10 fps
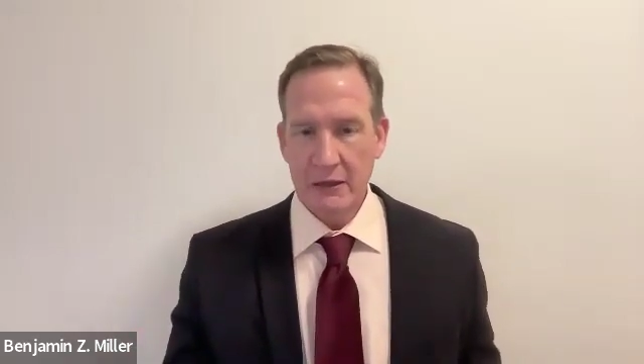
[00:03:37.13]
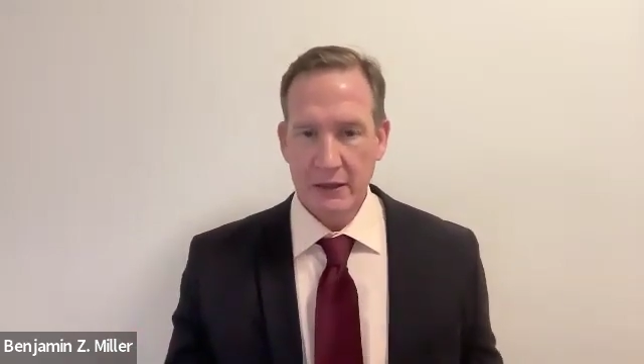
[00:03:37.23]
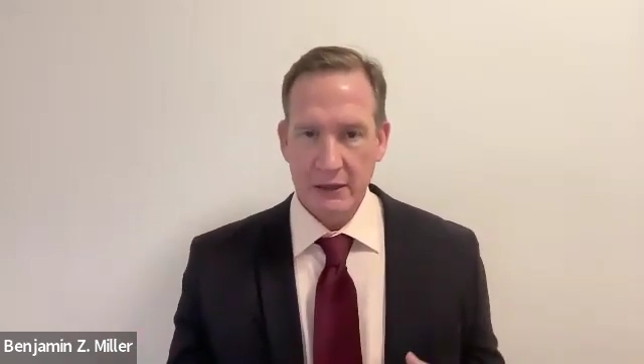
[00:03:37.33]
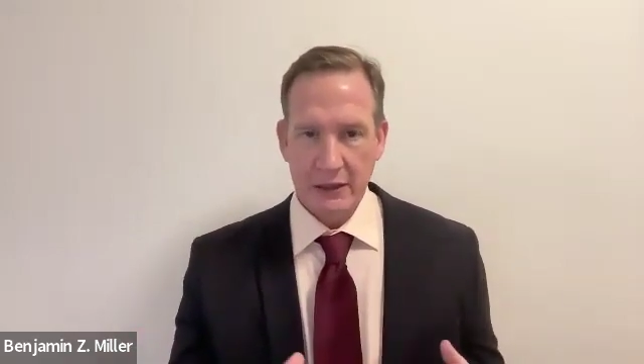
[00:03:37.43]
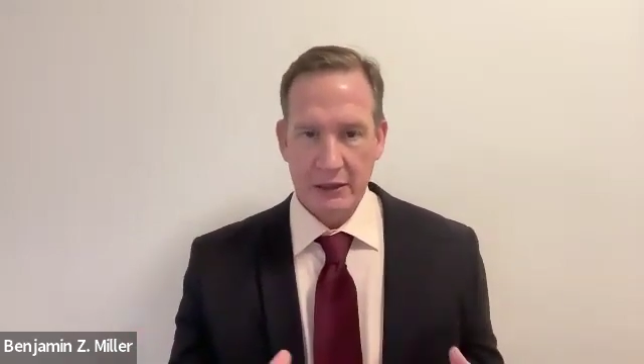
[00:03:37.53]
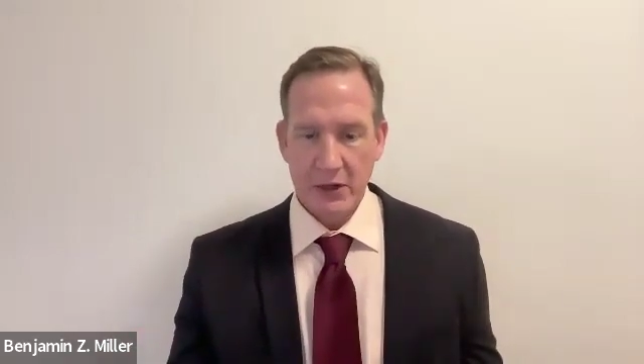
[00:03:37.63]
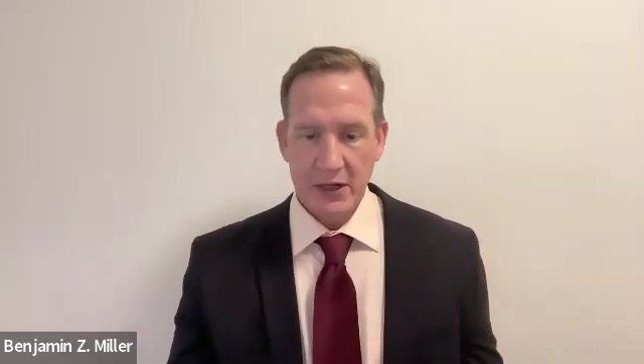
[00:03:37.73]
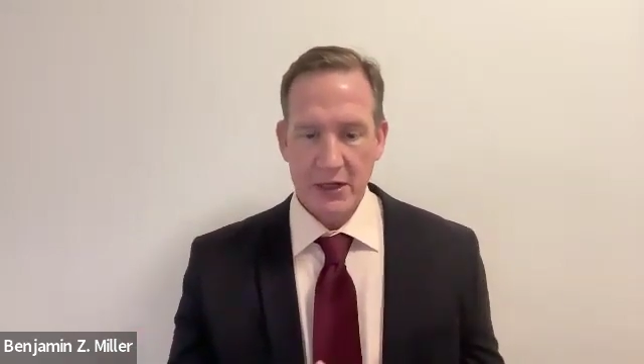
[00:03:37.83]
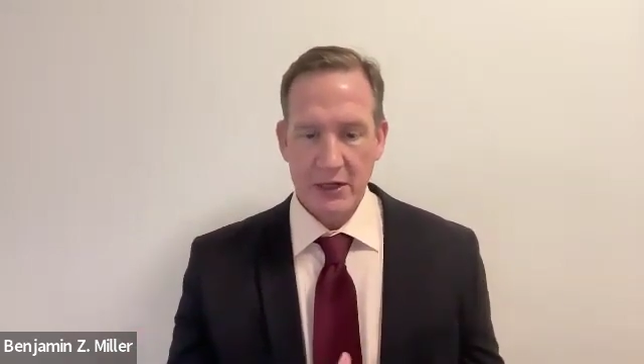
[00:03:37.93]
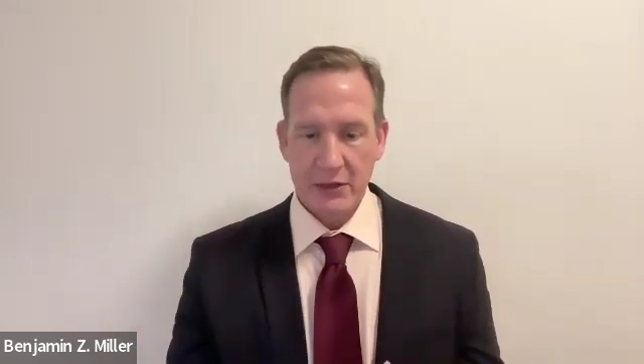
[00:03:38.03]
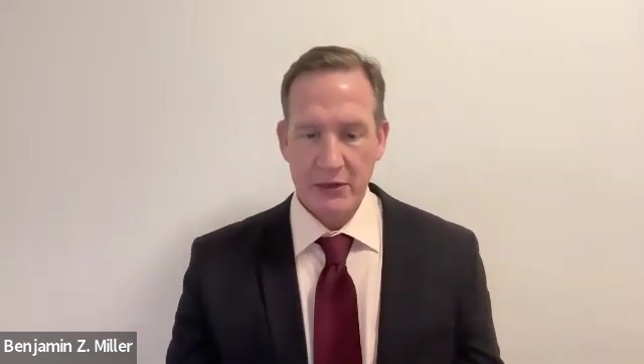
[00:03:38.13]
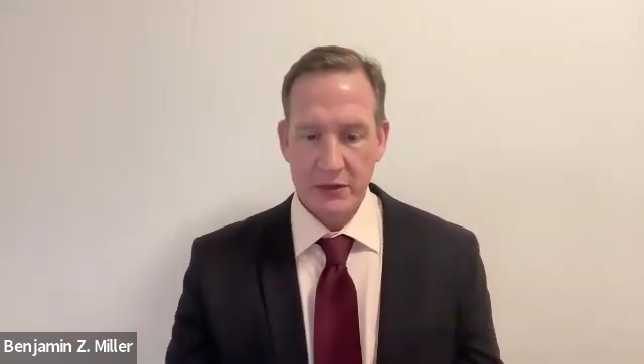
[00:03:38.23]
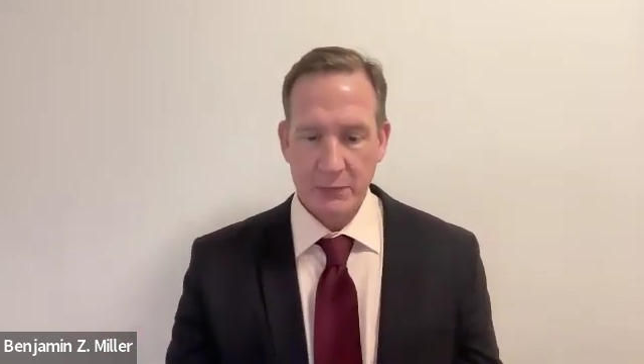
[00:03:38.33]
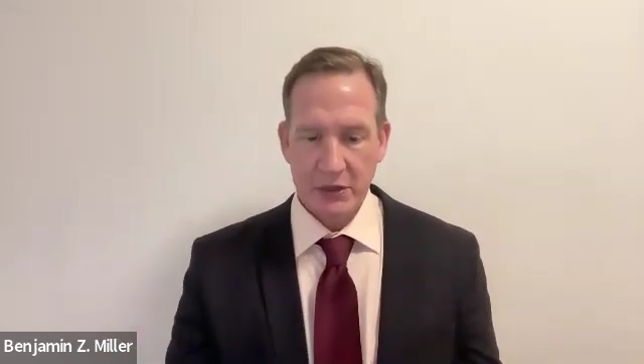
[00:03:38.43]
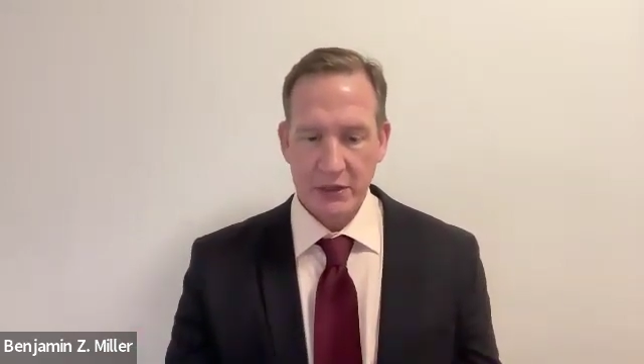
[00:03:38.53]
The liquidity of the
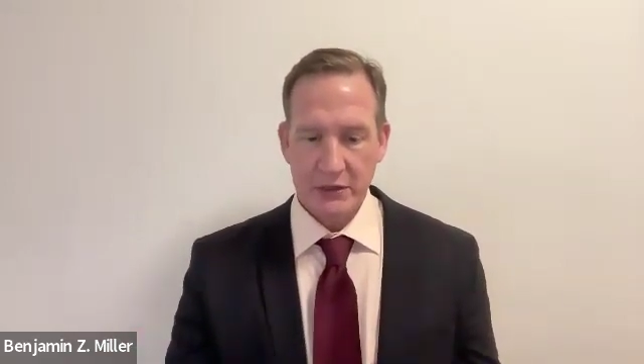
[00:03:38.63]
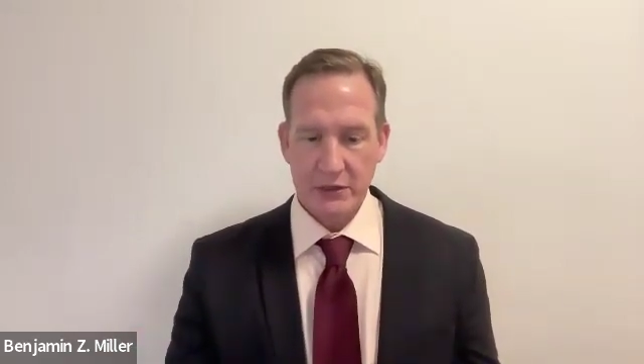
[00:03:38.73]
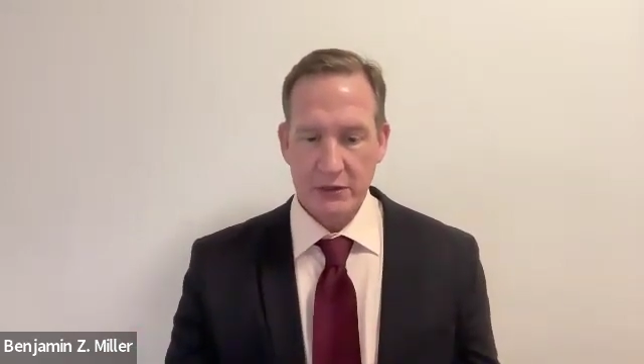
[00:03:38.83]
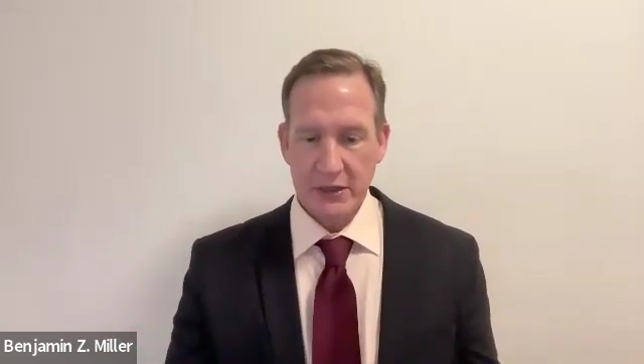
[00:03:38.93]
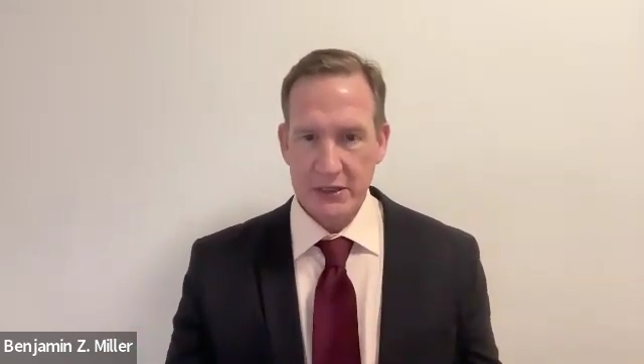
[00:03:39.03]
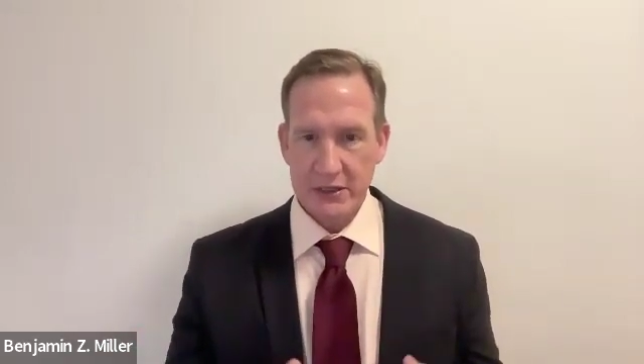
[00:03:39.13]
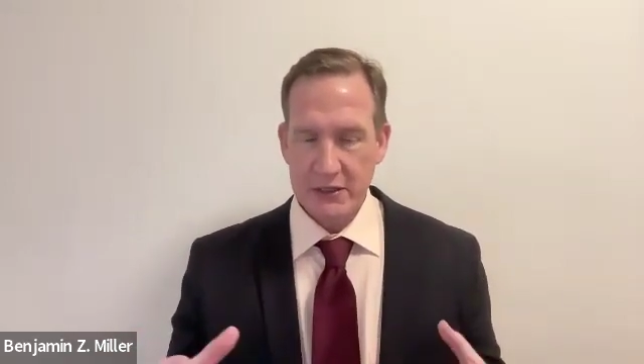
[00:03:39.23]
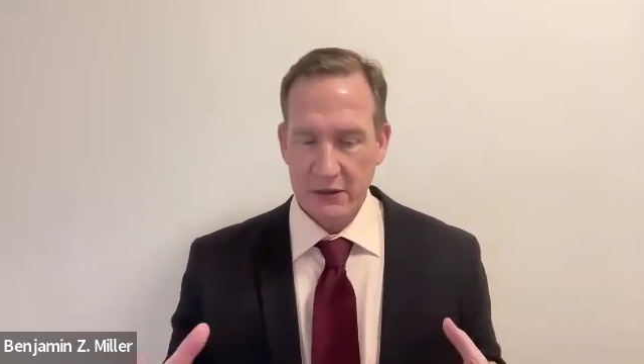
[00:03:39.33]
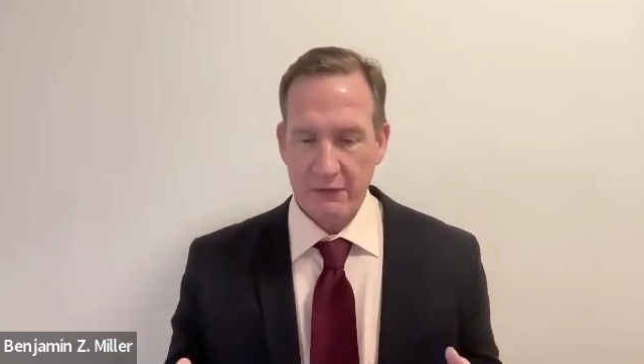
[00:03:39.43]
sponsor is